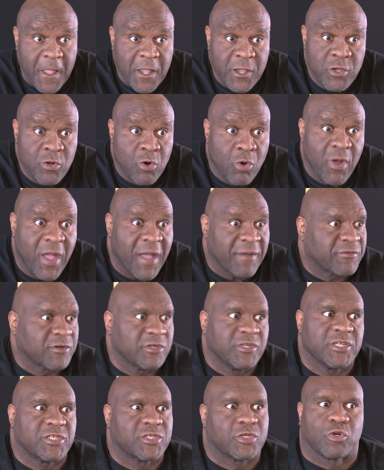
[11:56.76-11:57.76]

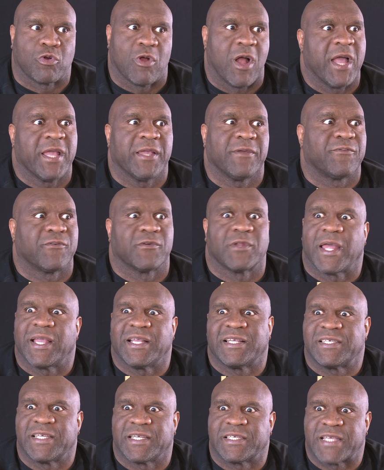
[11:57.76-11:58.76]
after just crying for
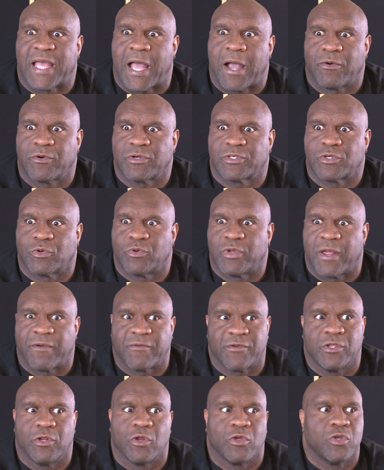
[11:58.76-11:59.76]
like 6 hours or
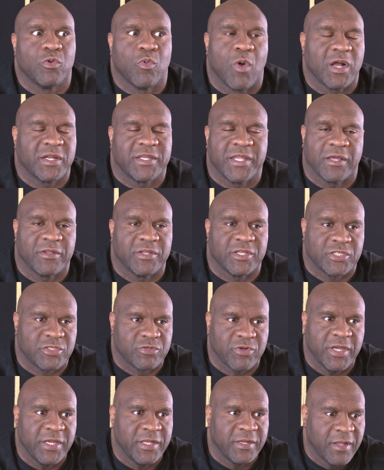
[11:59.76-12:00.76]
whatever, you walk down the
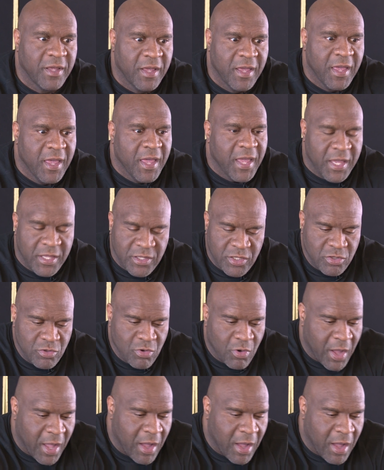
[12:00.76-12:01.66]
street and you know